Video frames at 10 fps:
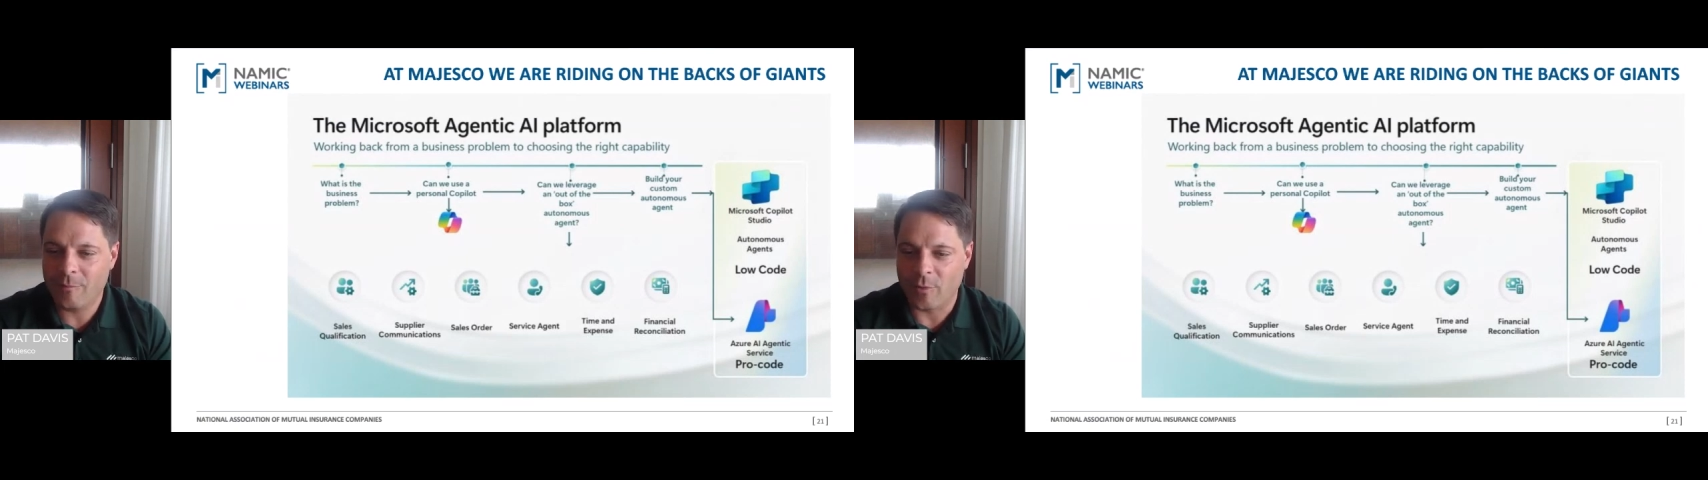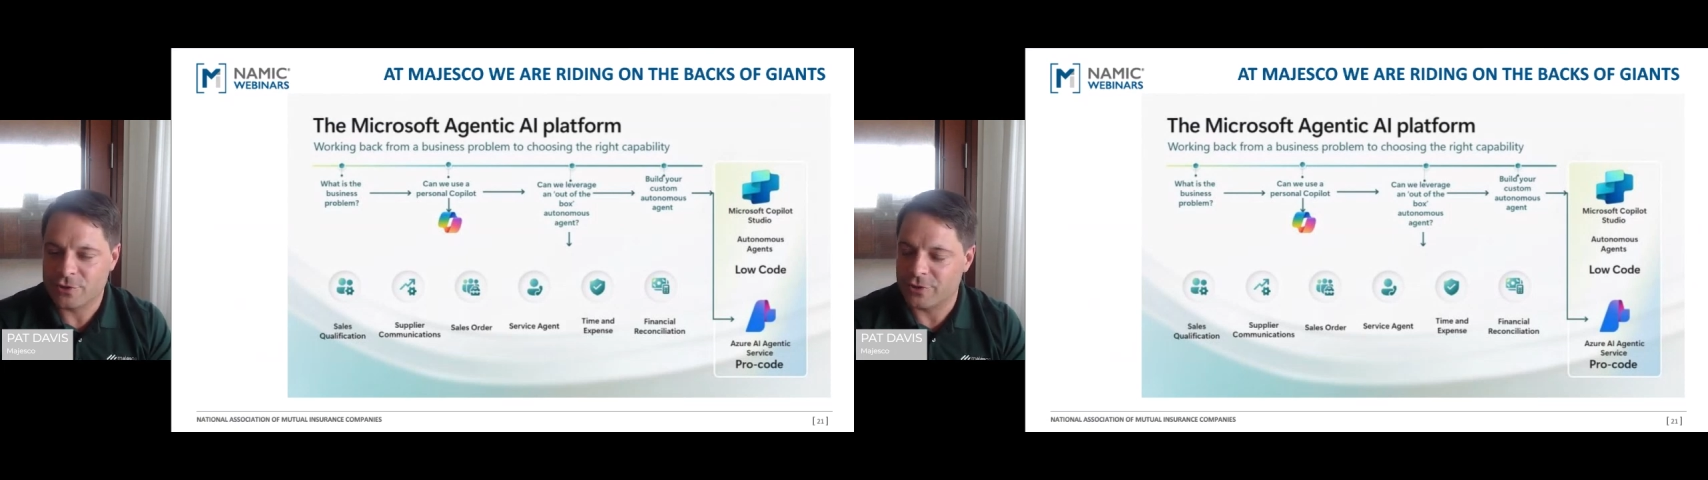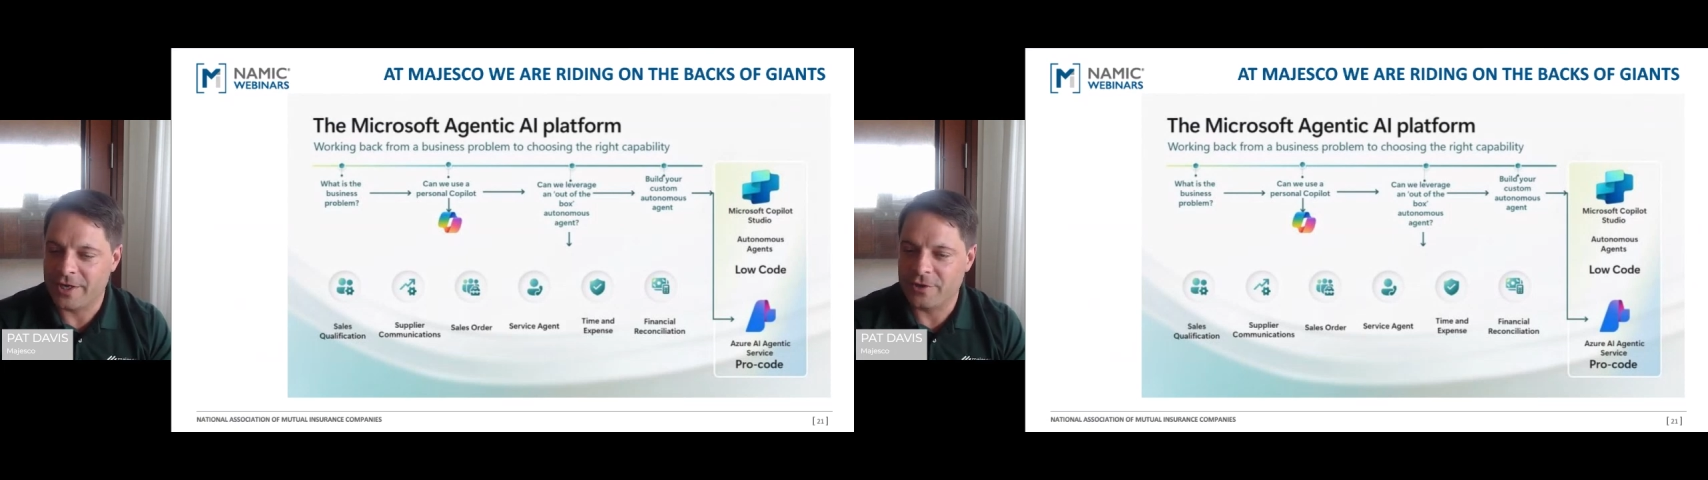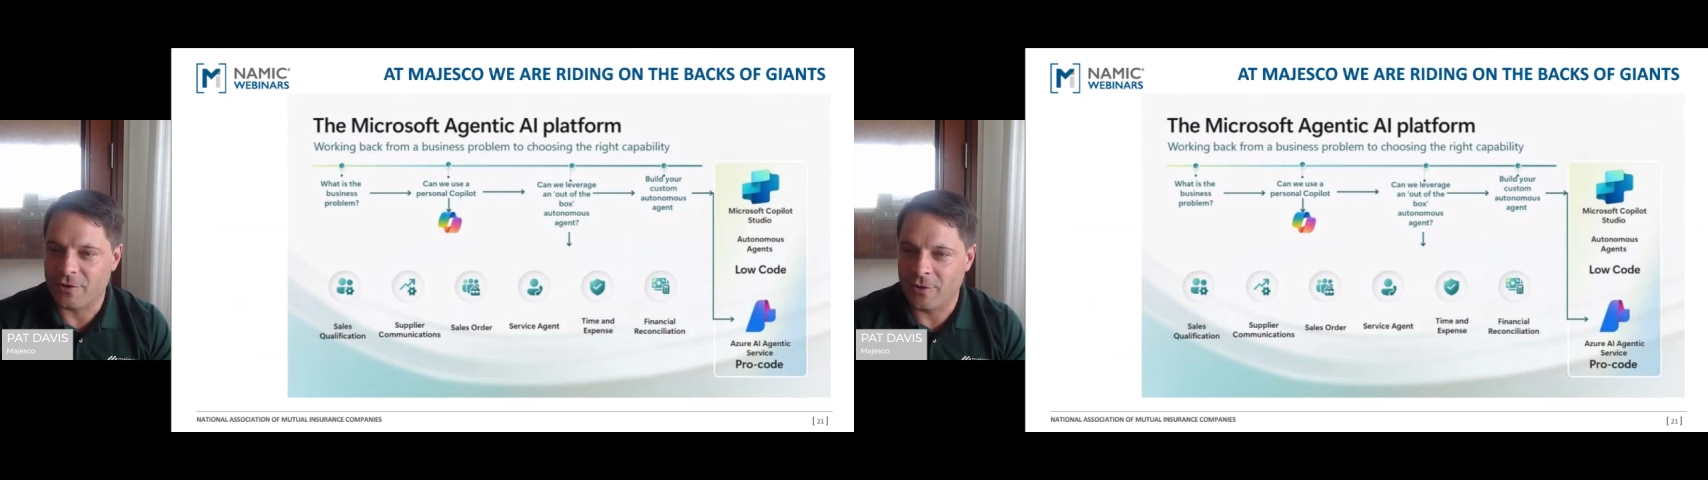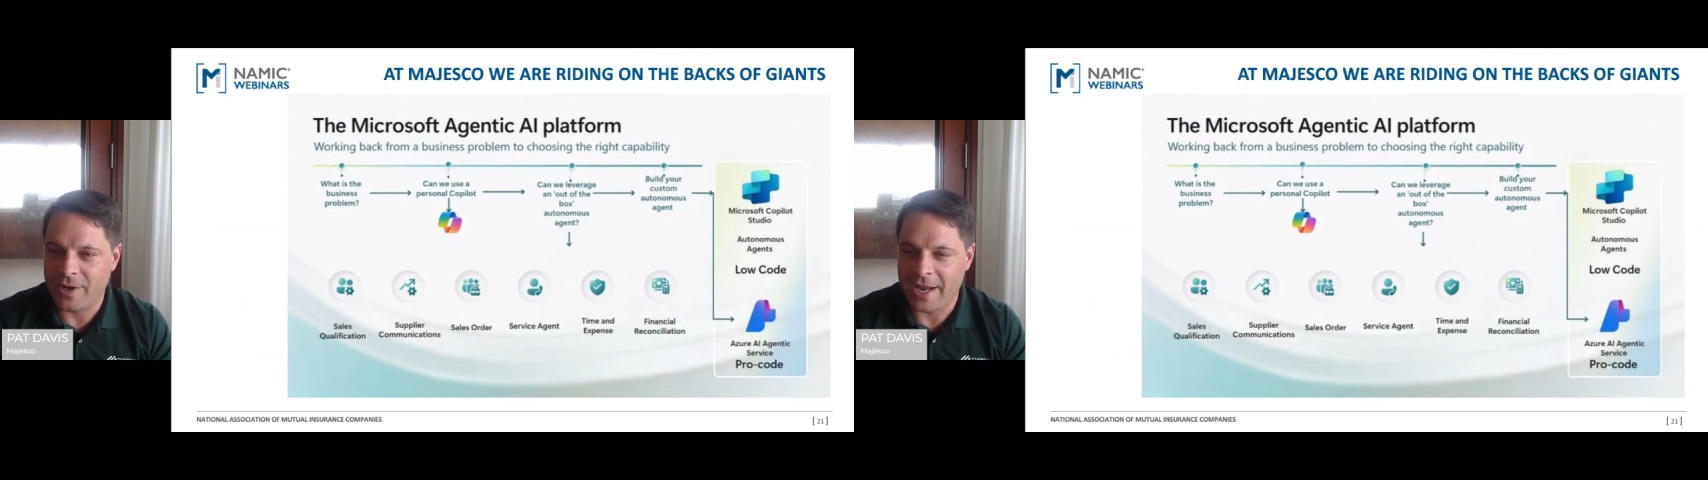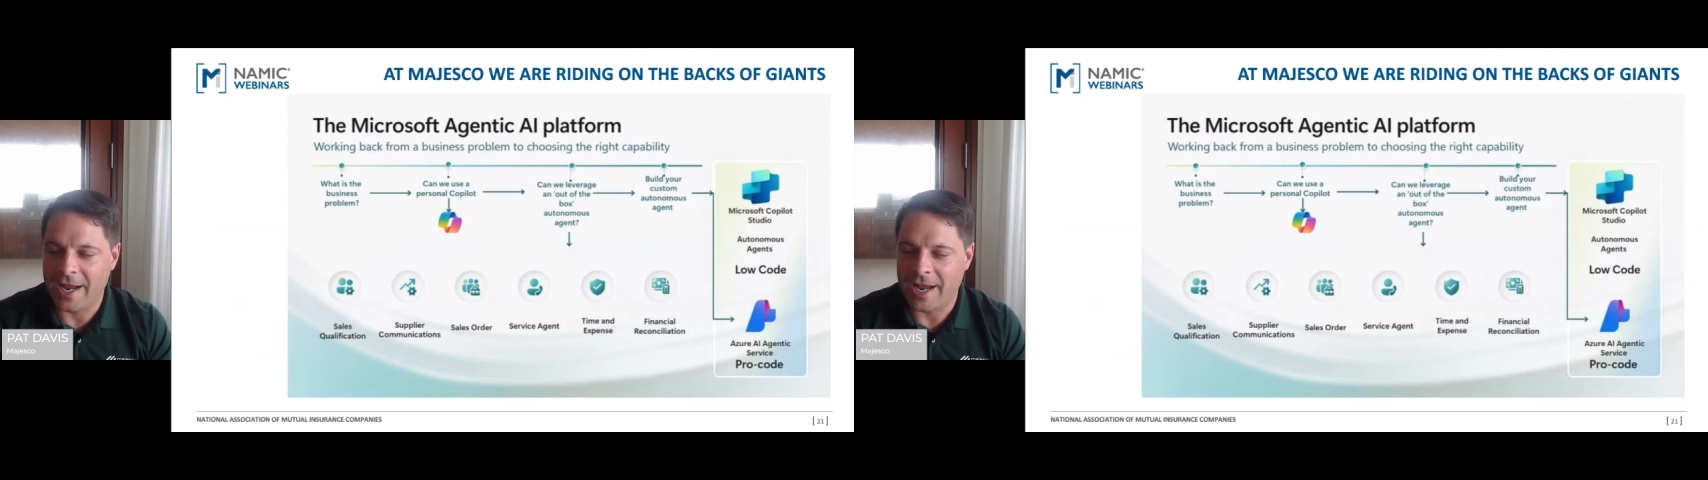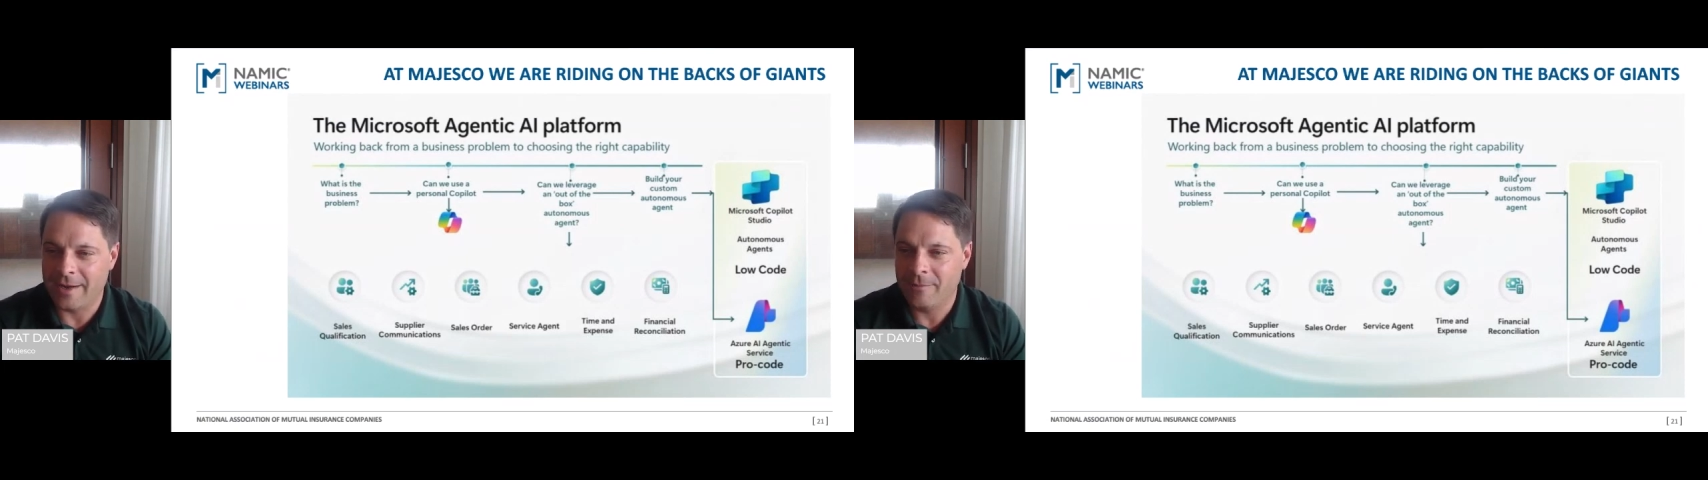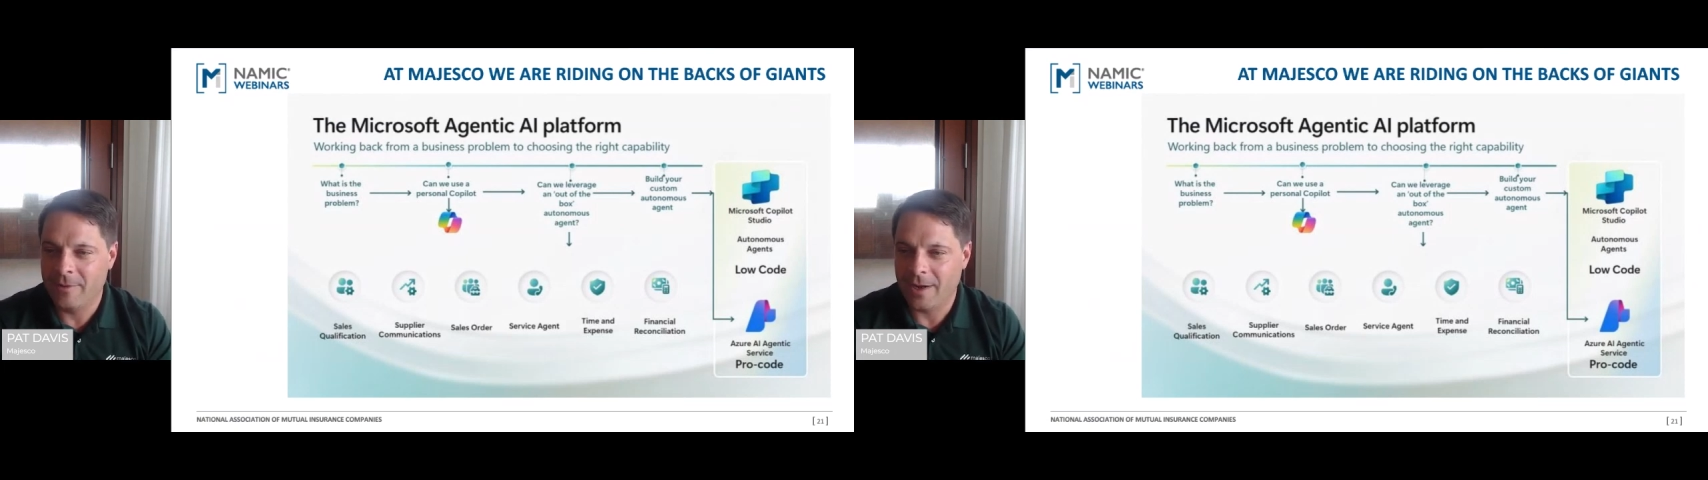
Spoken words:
or train your own AI